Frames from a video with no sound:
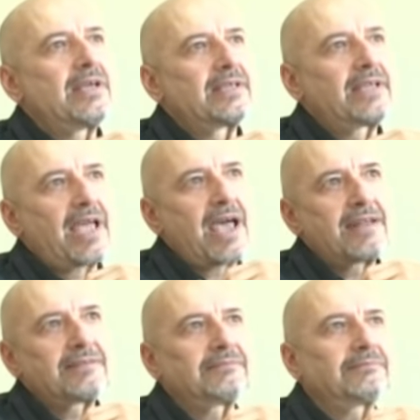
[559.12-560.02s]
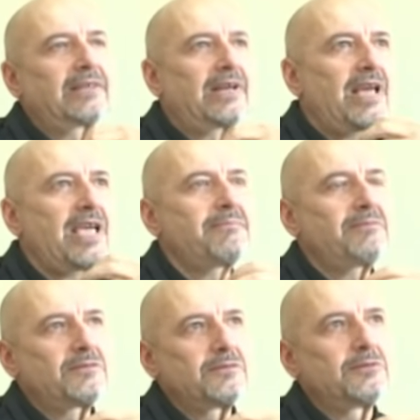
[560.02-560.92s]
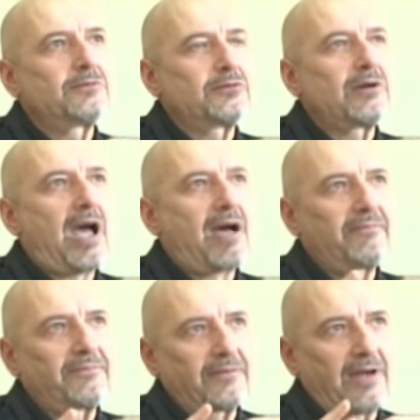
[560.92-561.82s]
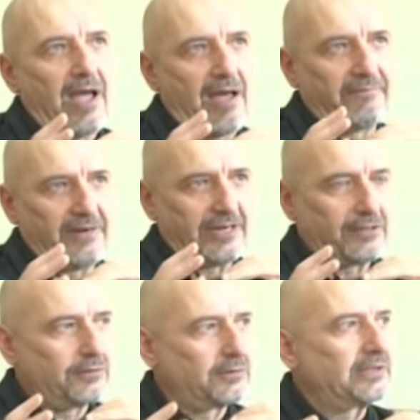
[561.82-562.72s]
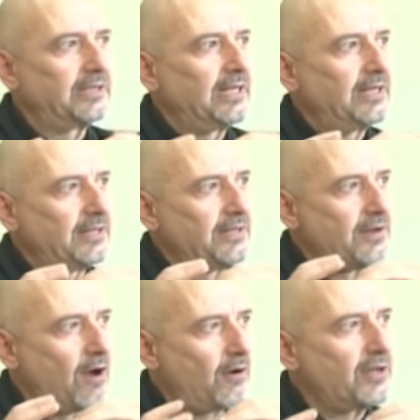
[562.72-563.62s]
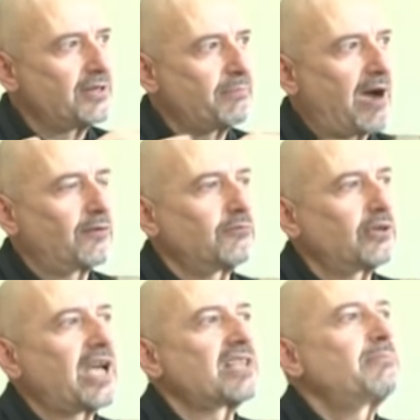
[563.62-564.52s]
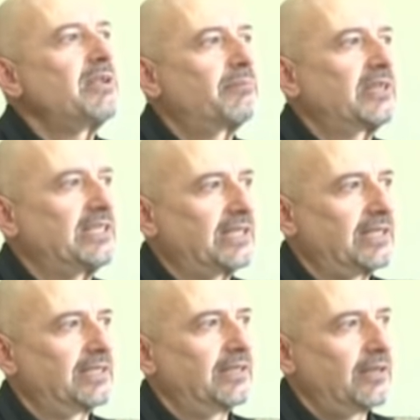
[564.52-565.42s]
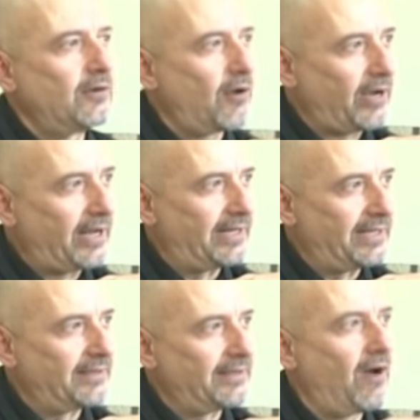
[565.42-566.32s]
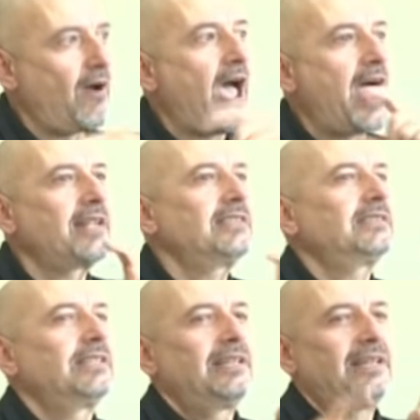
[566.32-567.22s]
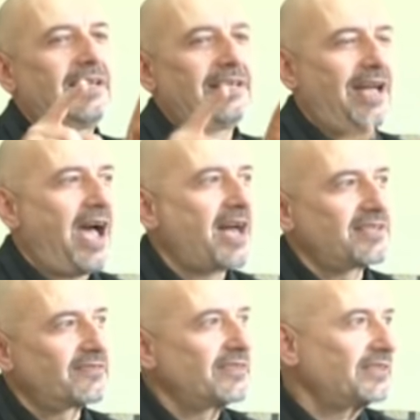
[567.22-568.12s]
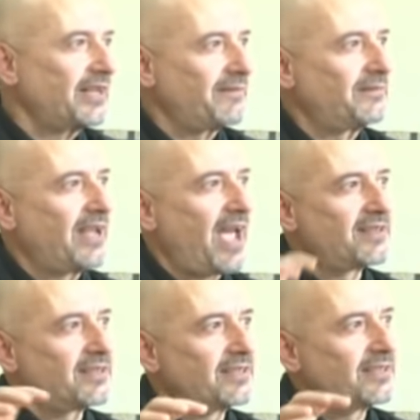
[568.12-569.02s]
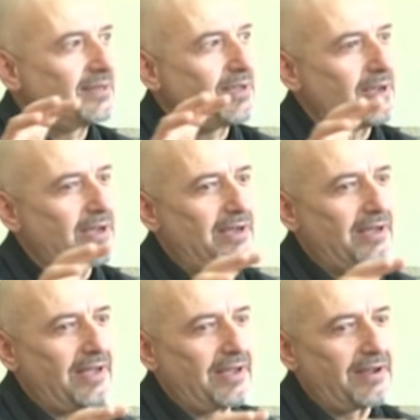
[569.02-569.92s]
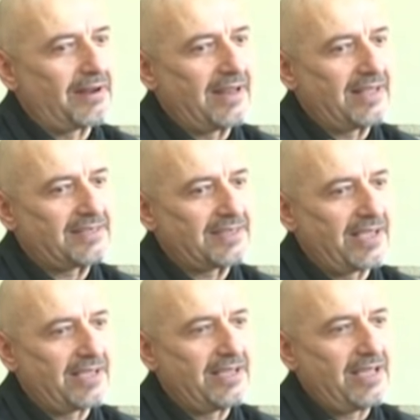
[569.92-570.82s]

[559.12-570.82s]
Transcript: can claim to have a very good knowledge about what has been printed locally, no? And has retrieved and, let's say,